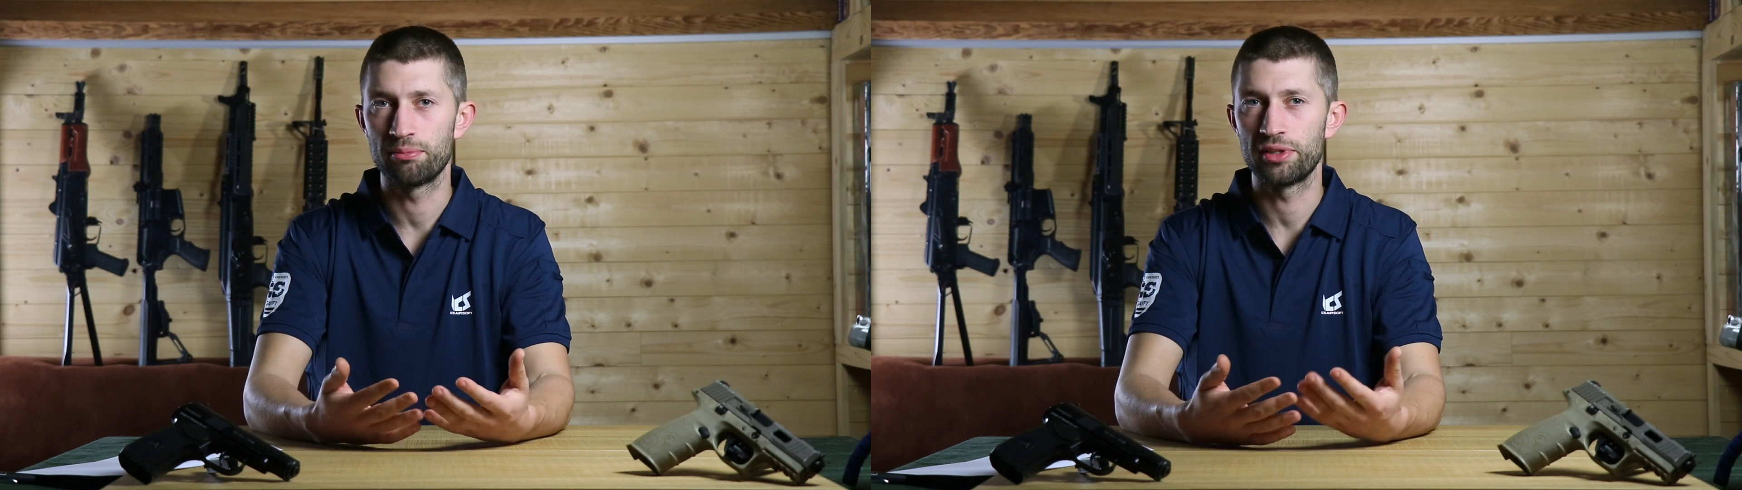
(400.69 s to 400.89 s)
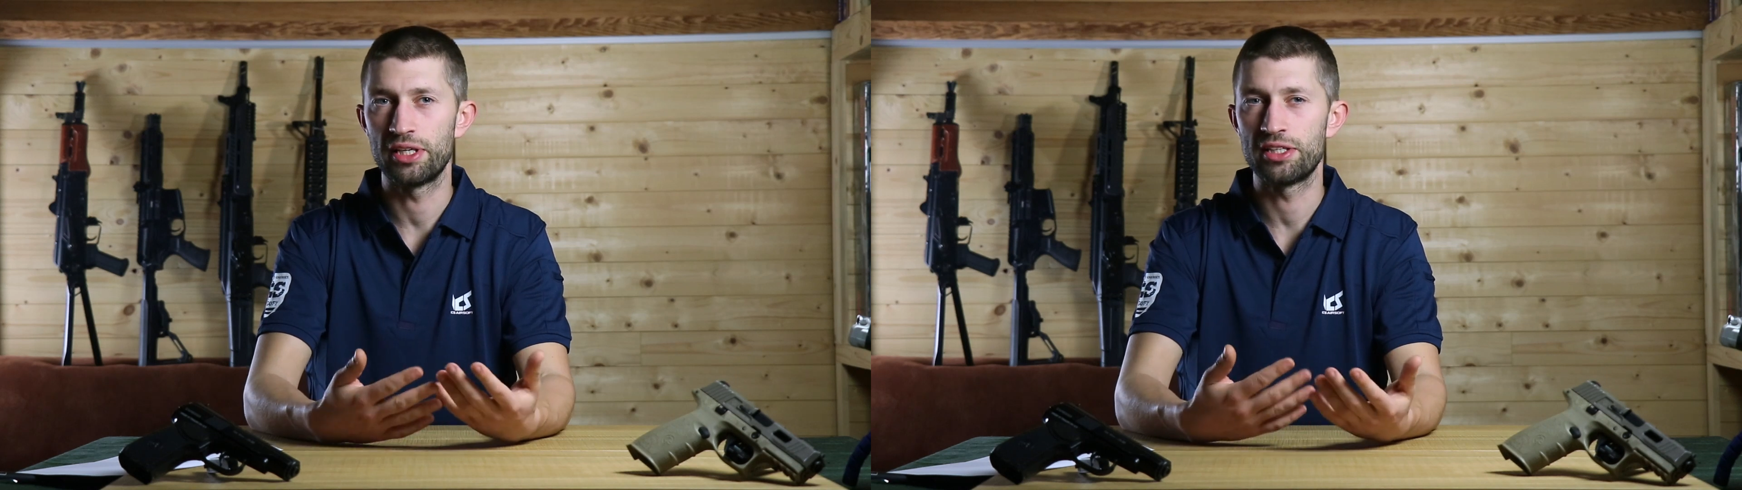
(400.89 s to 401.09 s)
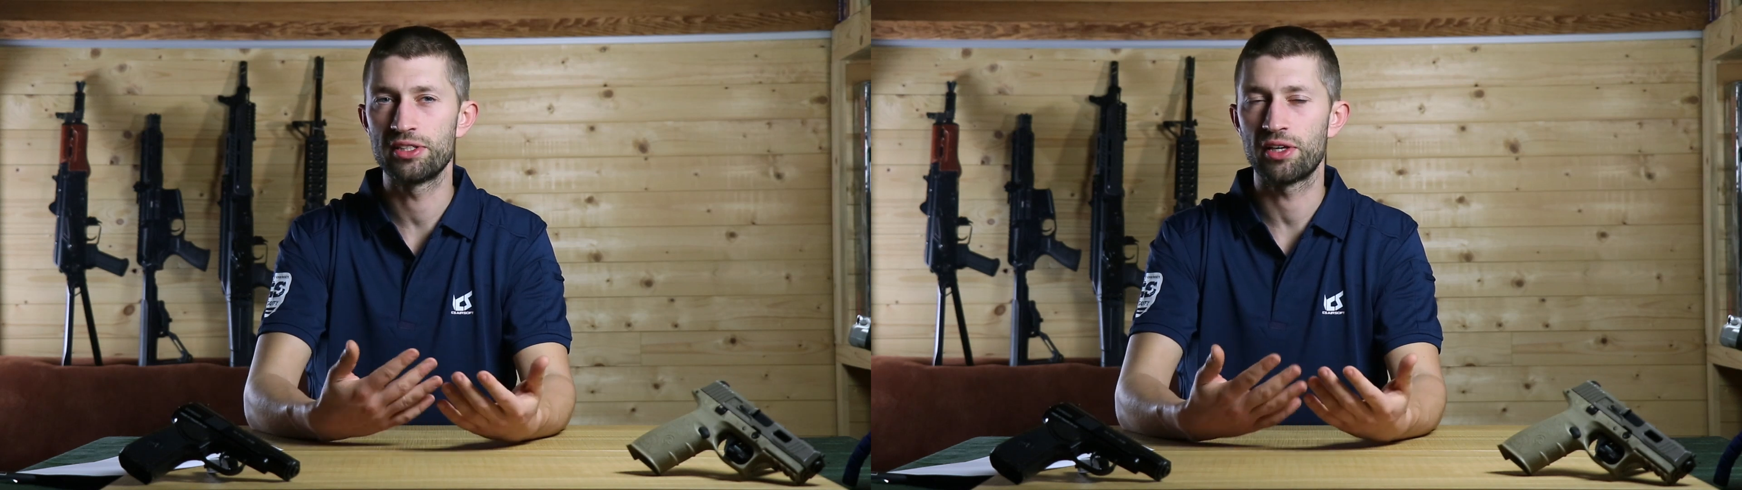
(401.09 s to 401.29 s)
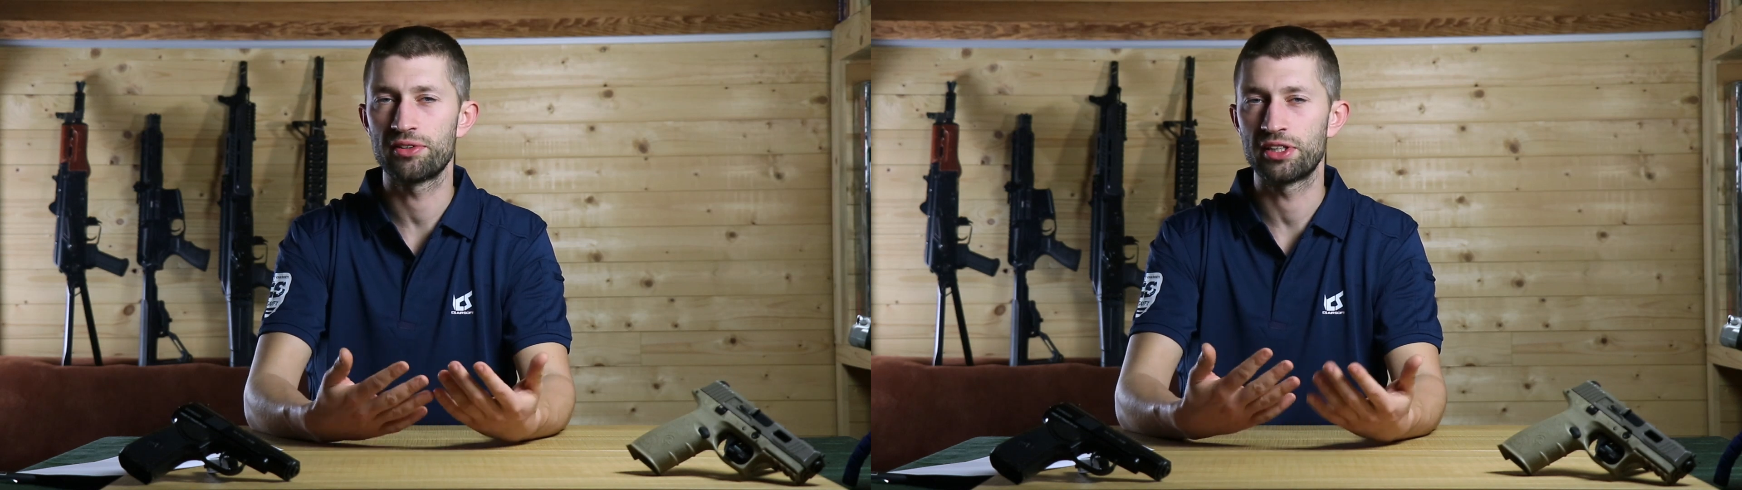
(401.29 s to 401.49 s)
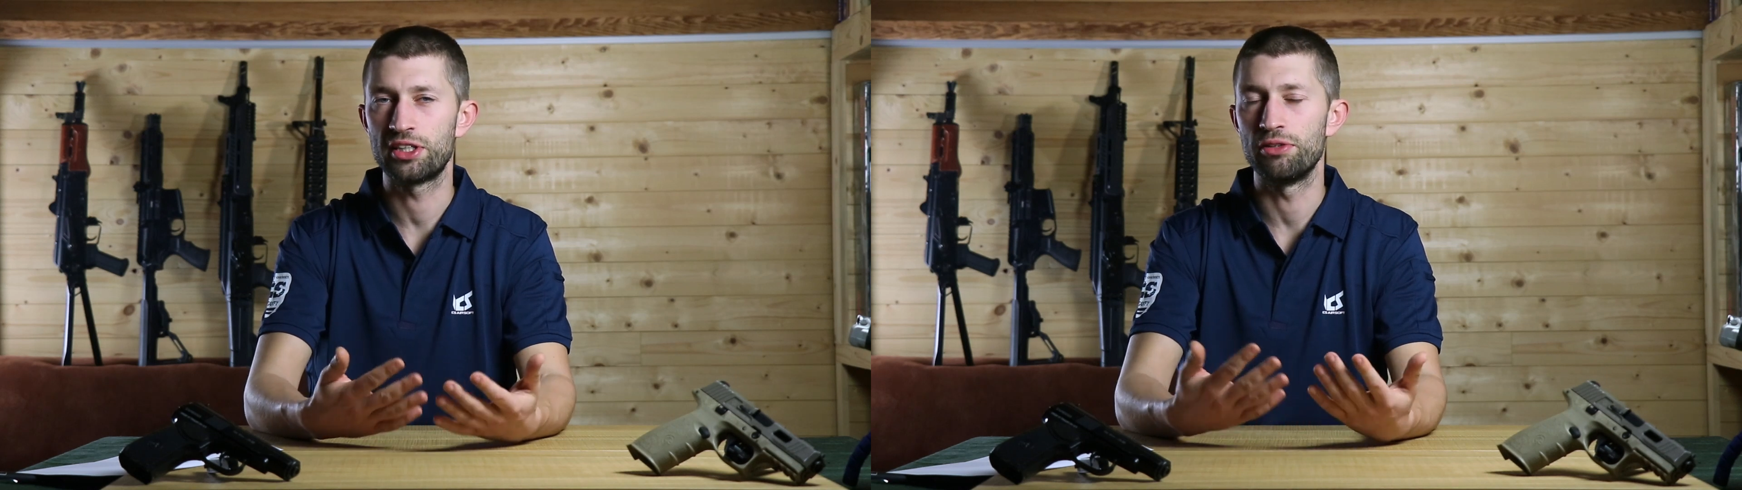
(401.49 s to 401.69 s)
but it's not
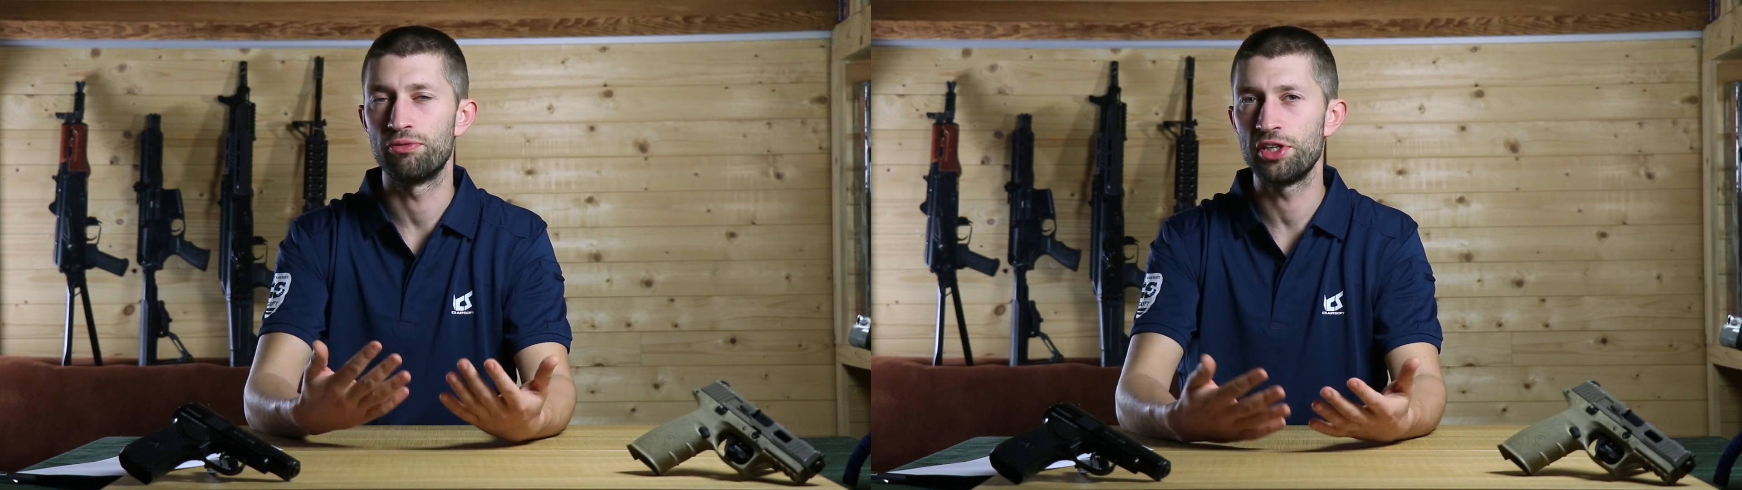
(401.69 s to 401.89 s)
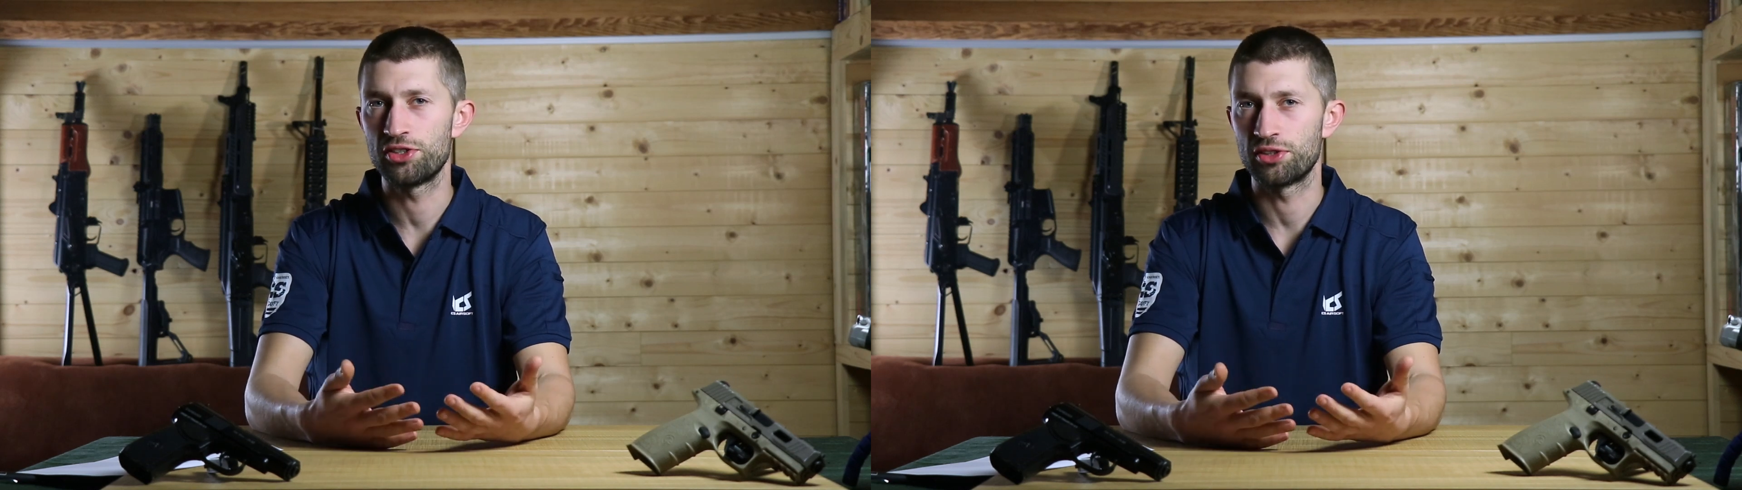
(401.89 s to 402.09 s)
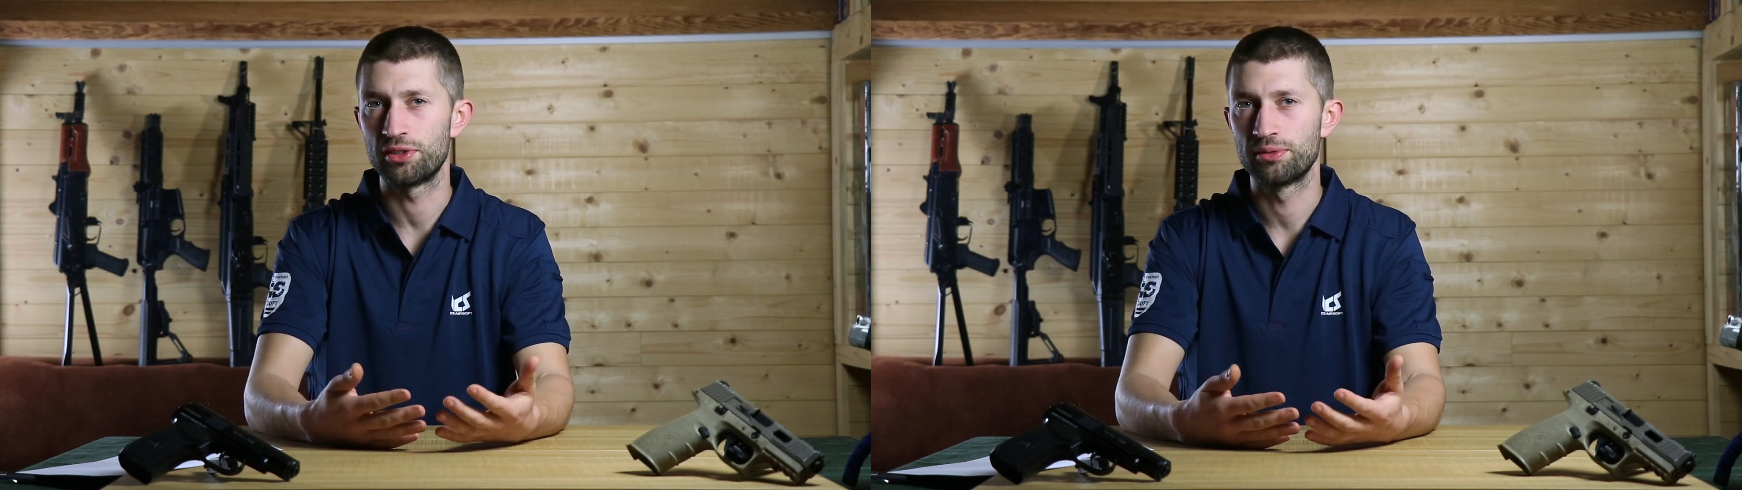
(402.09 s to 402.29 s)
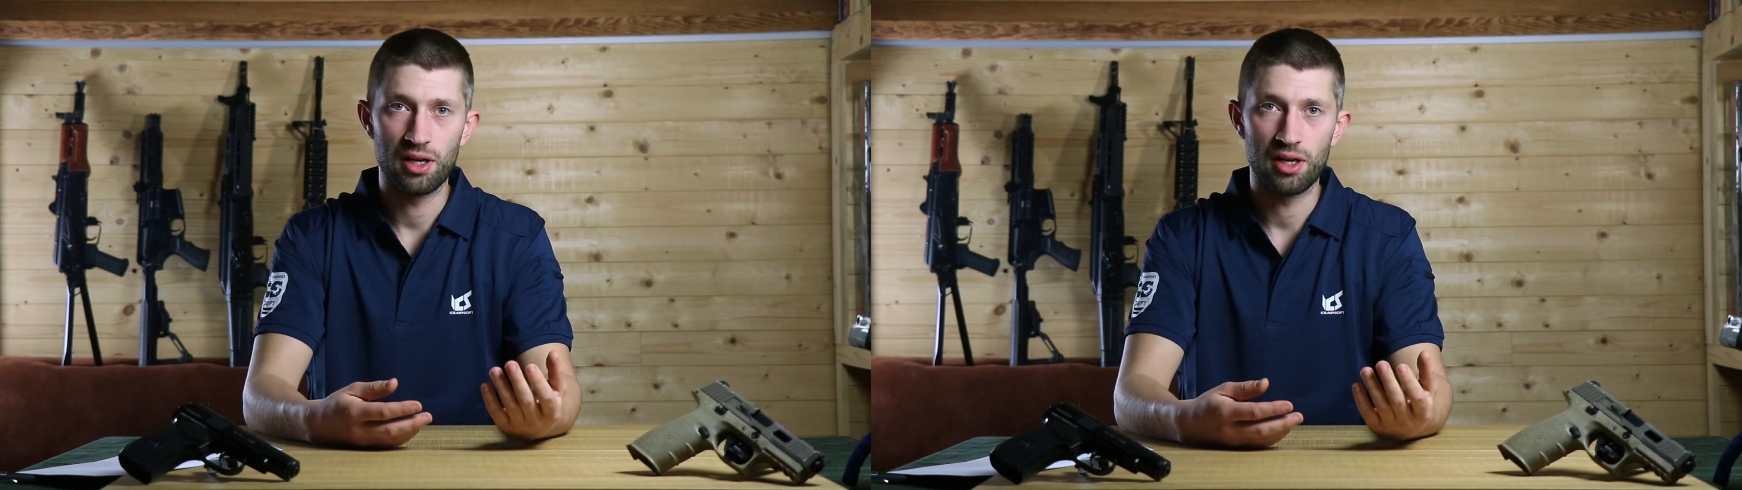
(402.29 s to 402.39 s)
the key feature.